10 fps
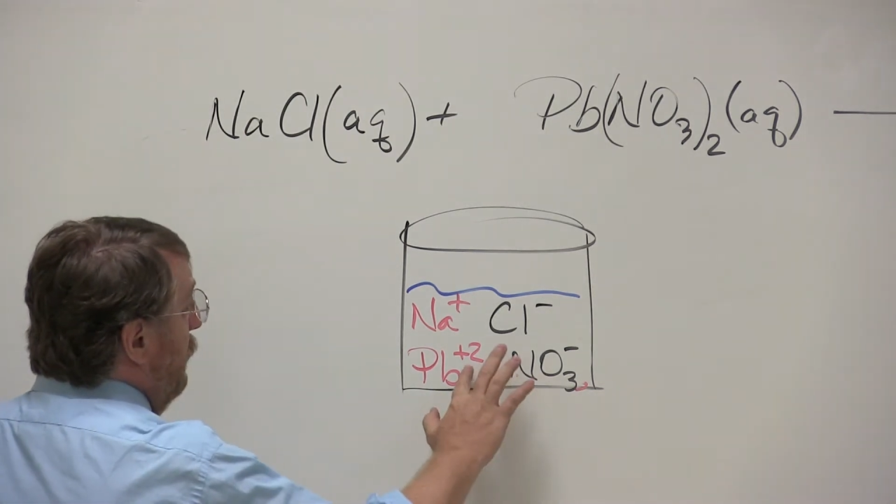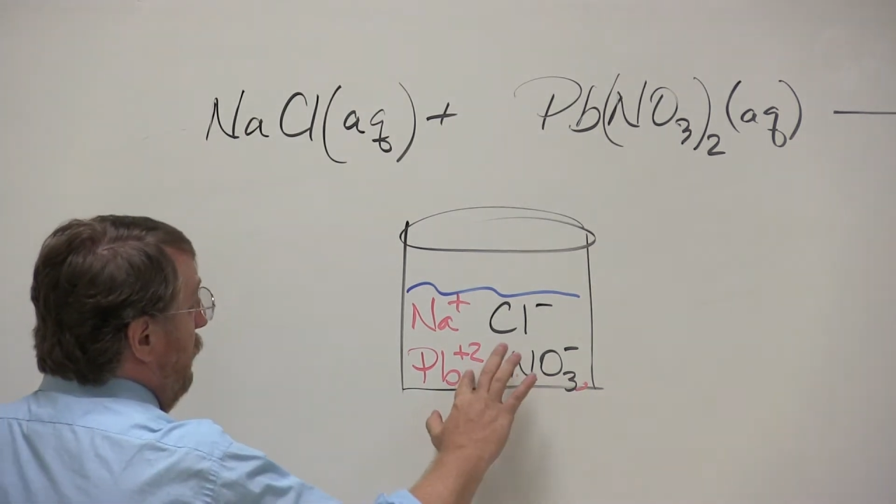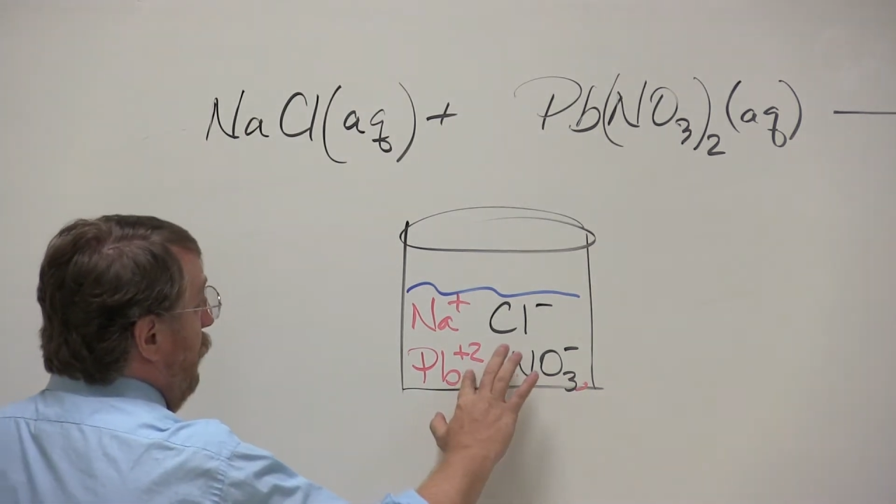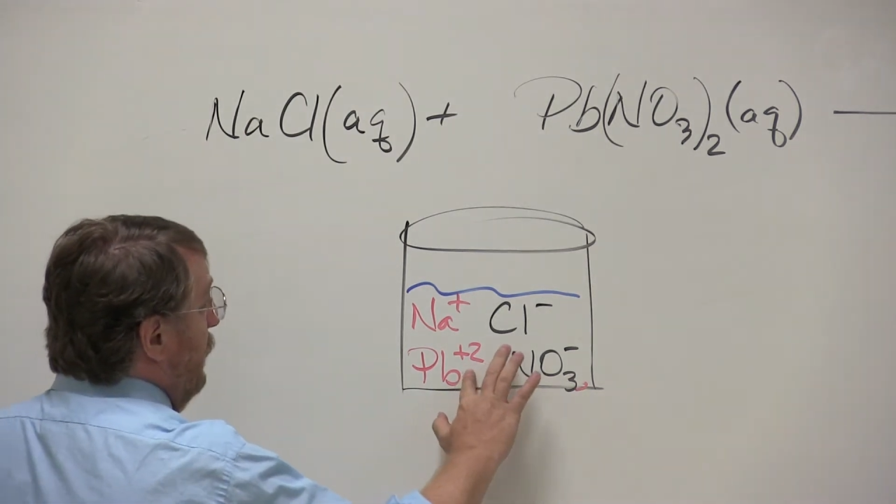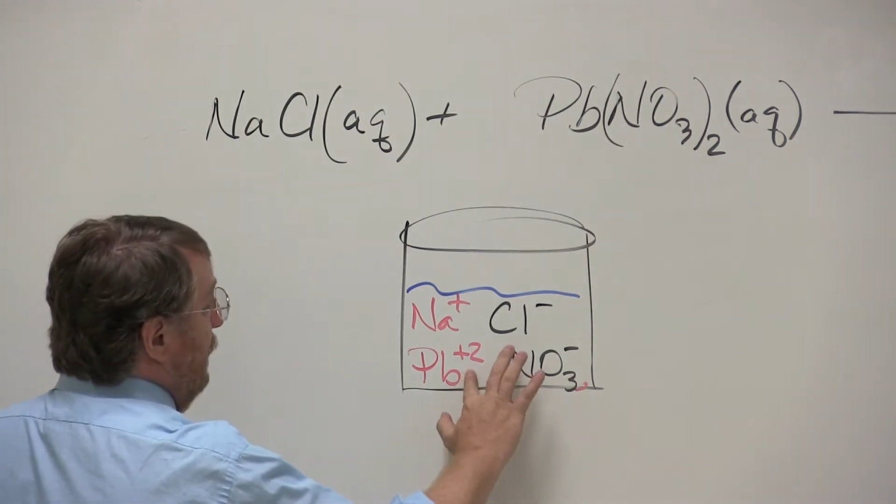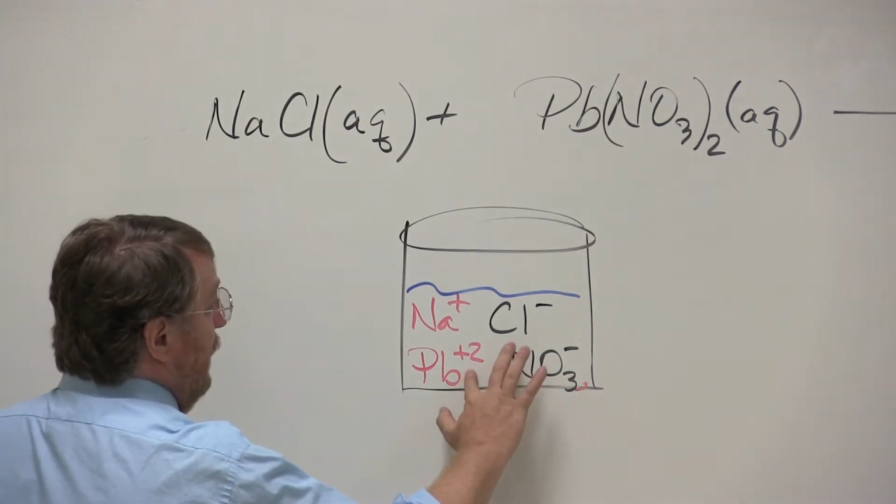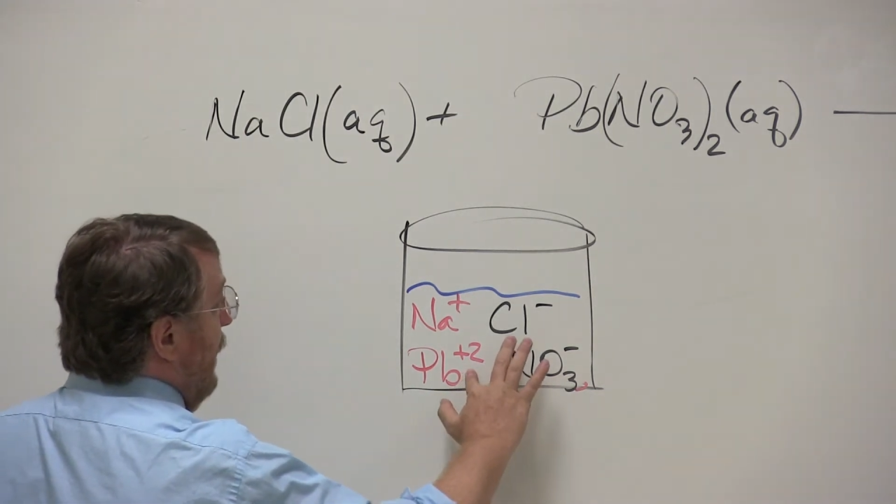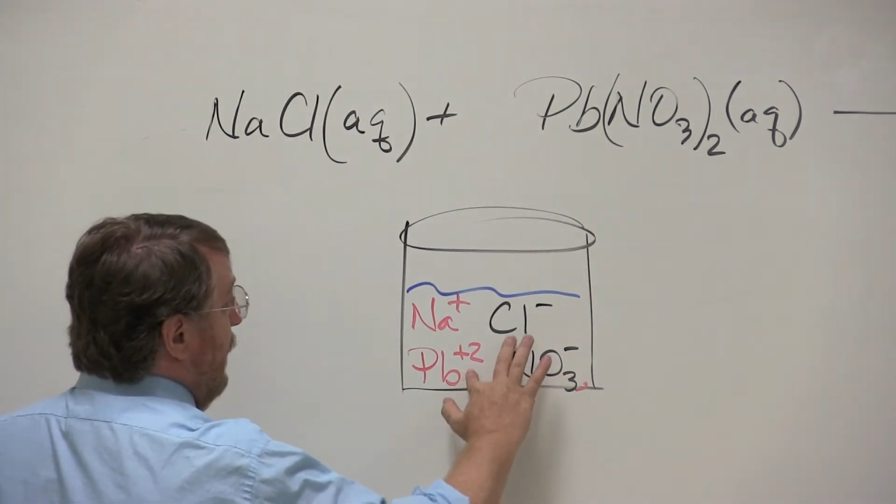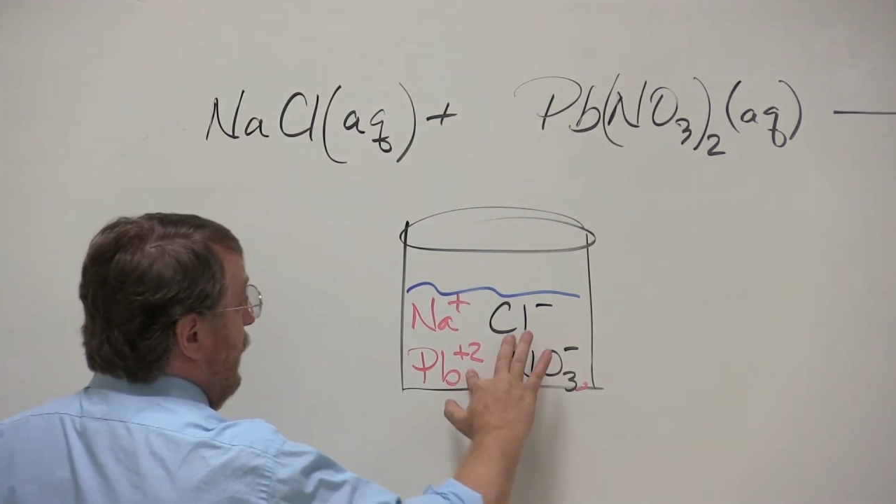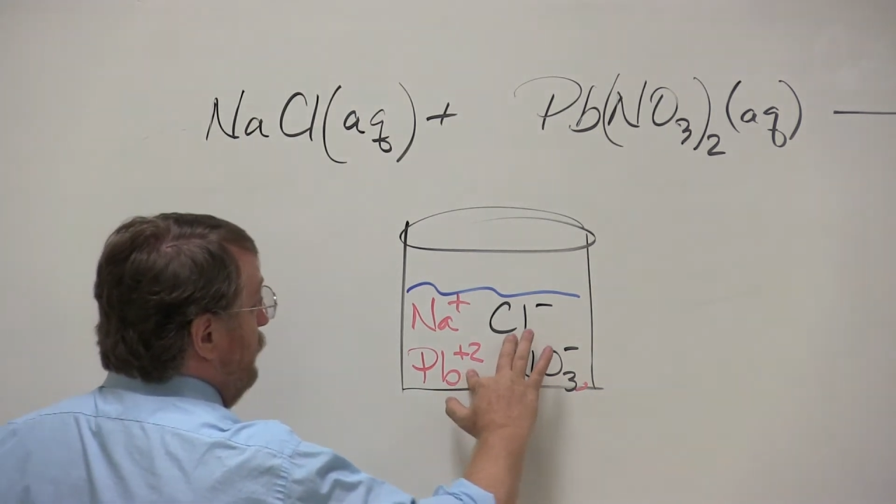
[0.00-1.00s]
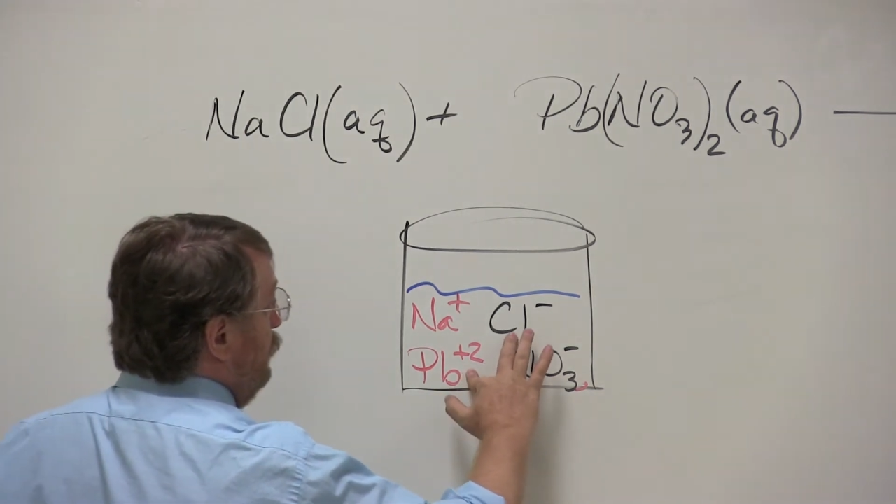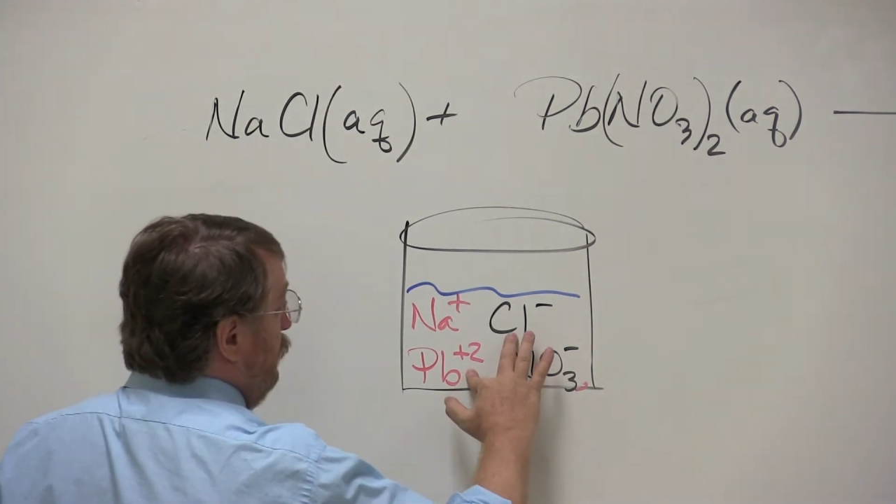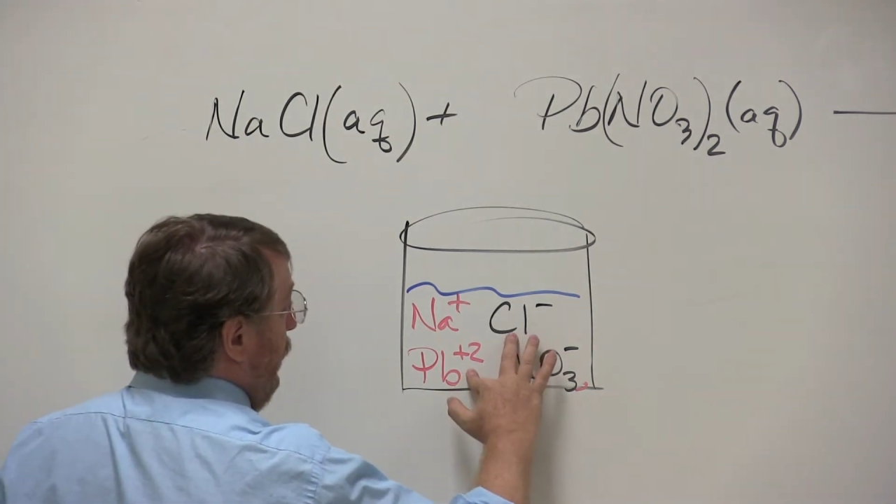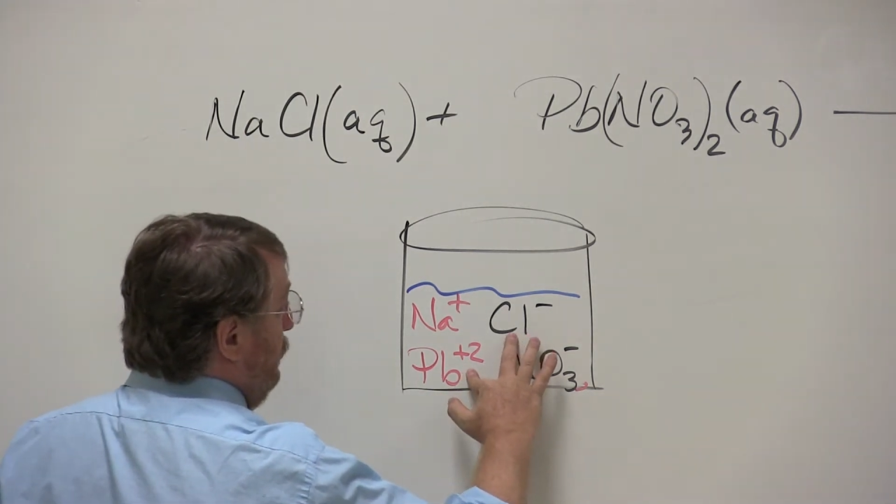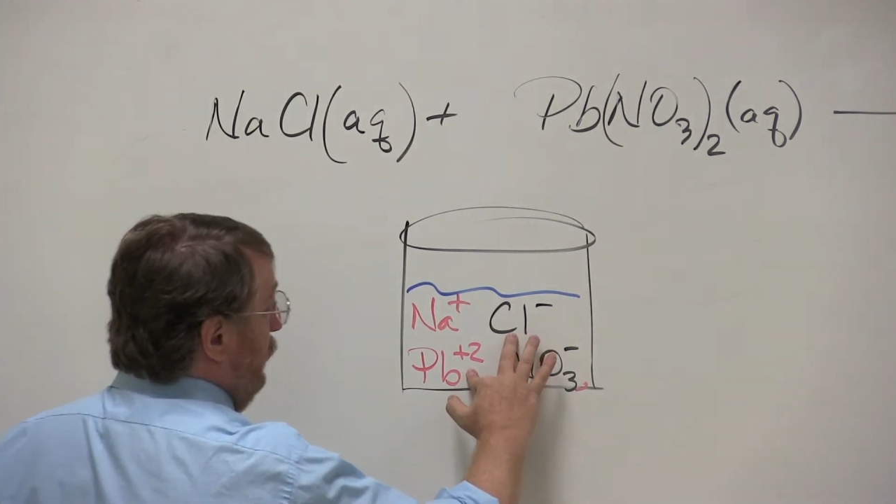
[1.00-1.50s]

But when lead strikes